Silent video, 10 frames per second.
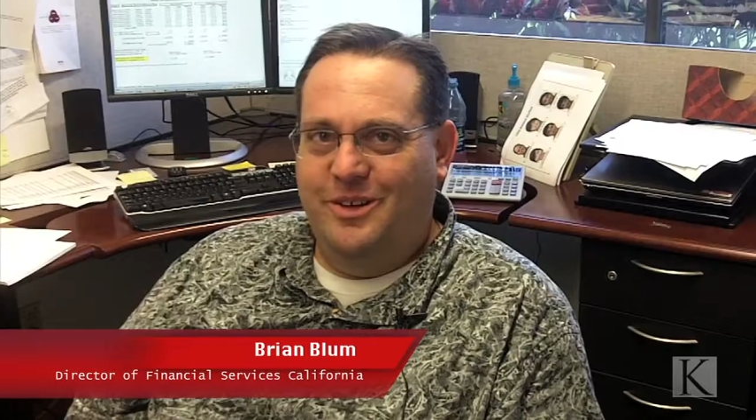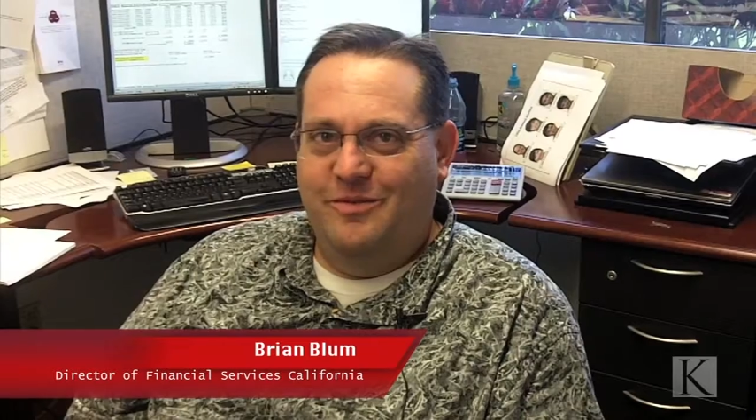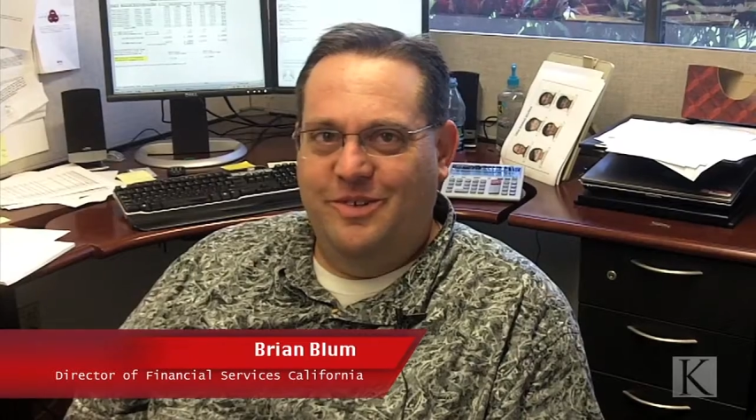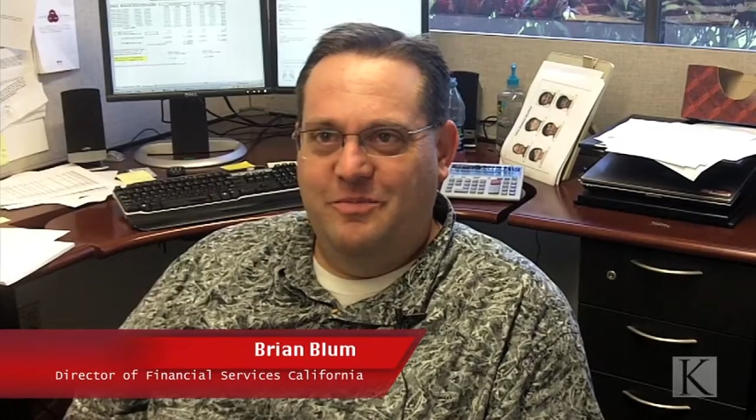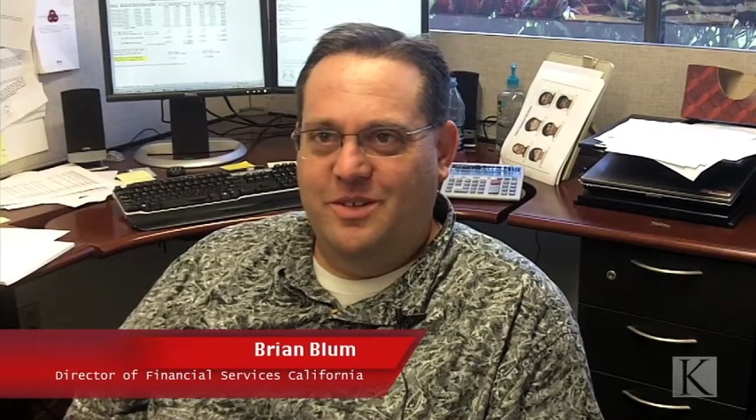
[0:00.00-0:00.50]

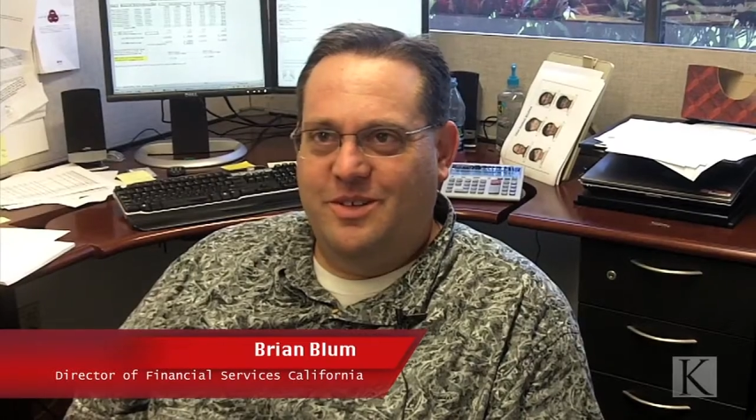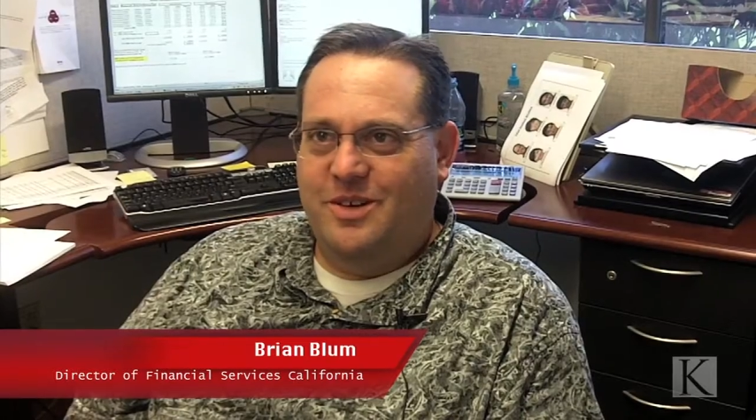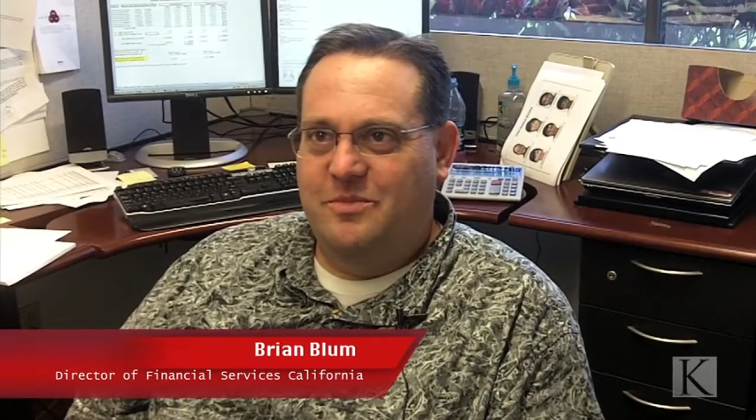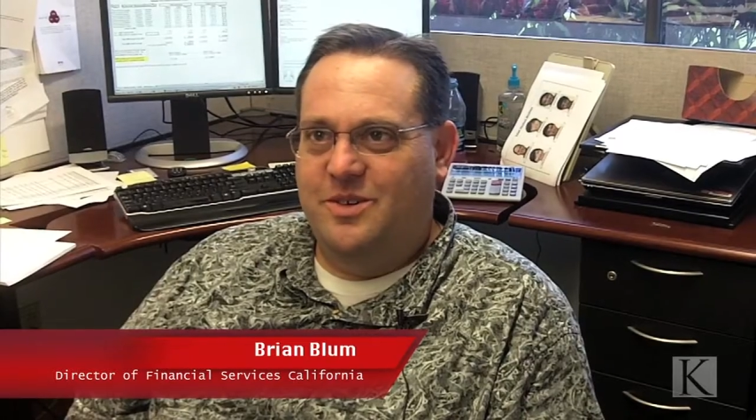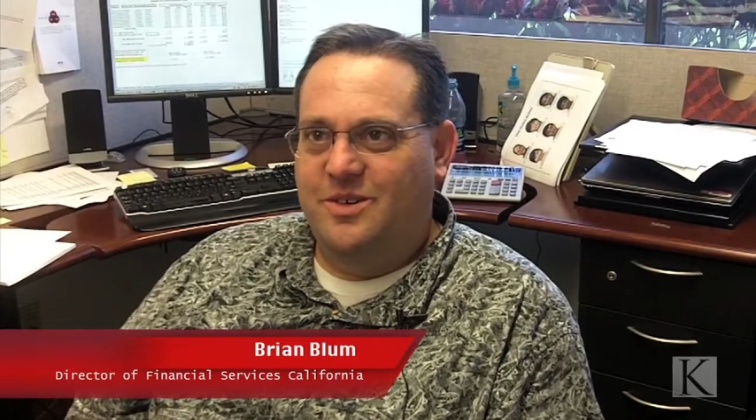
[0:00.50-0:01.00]
learn from the
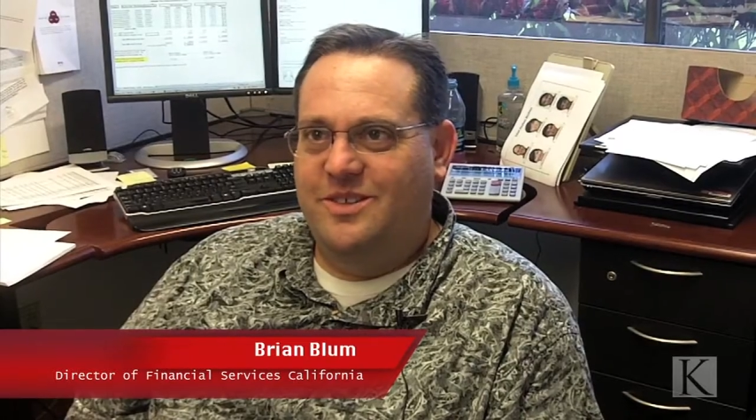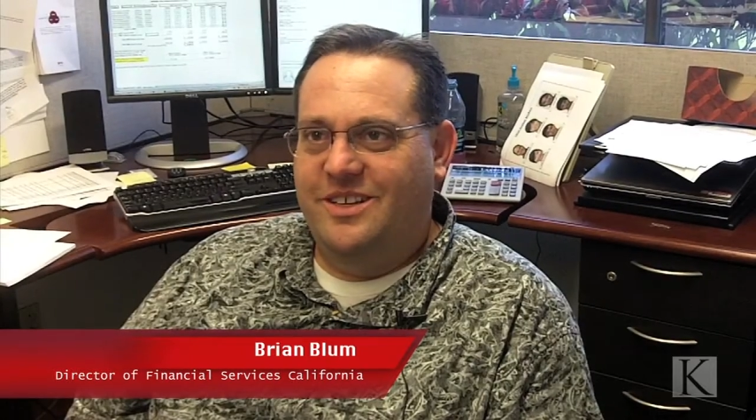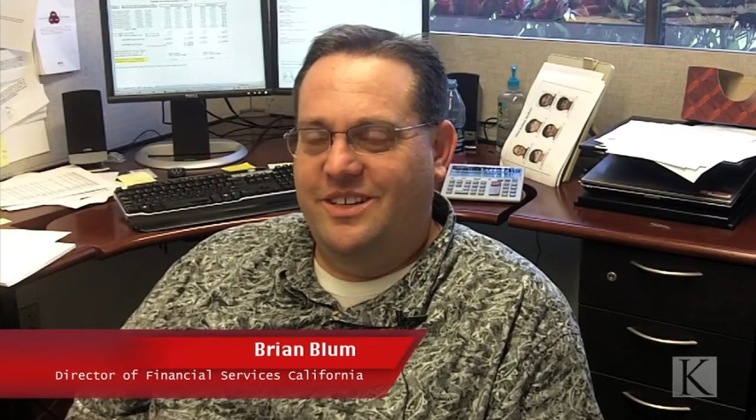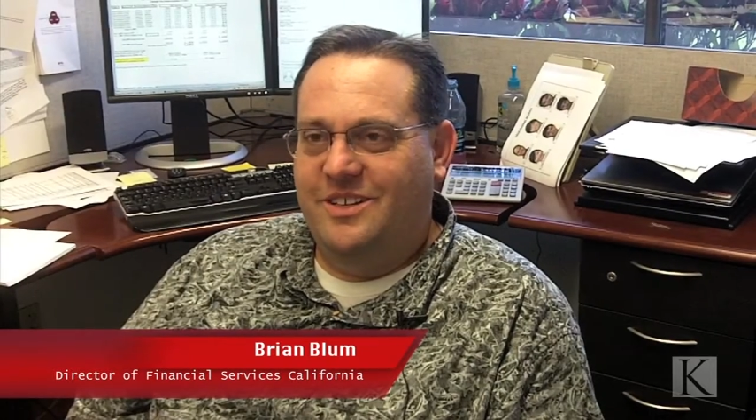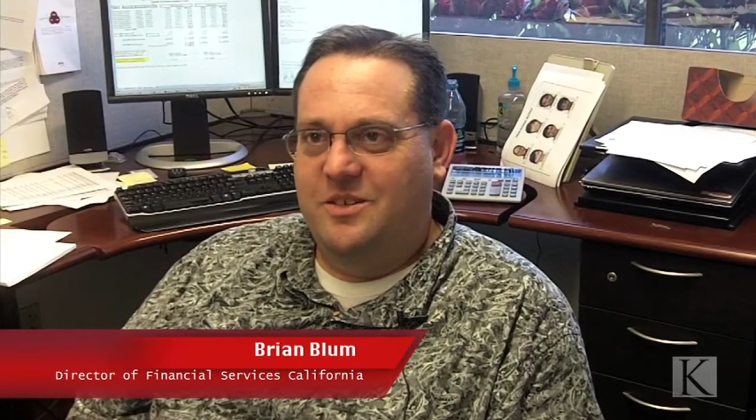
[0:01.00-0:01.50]
scriptures
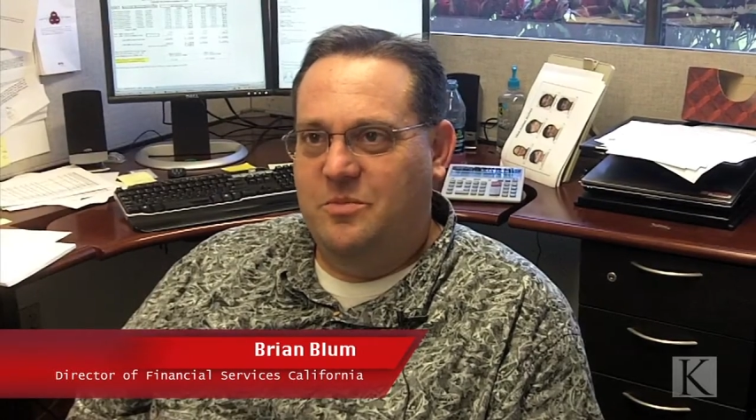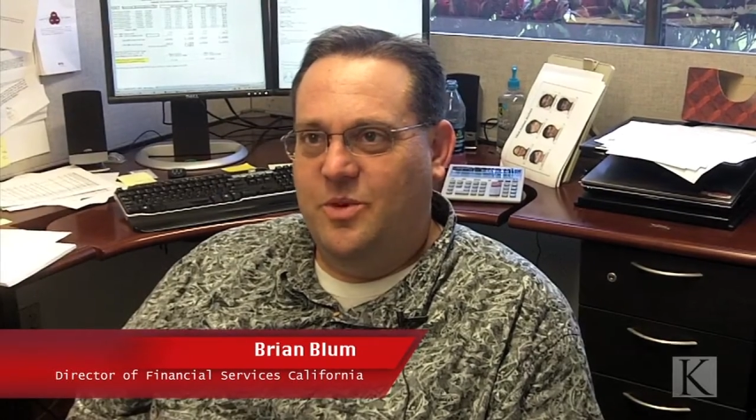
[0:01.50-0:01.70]
that it's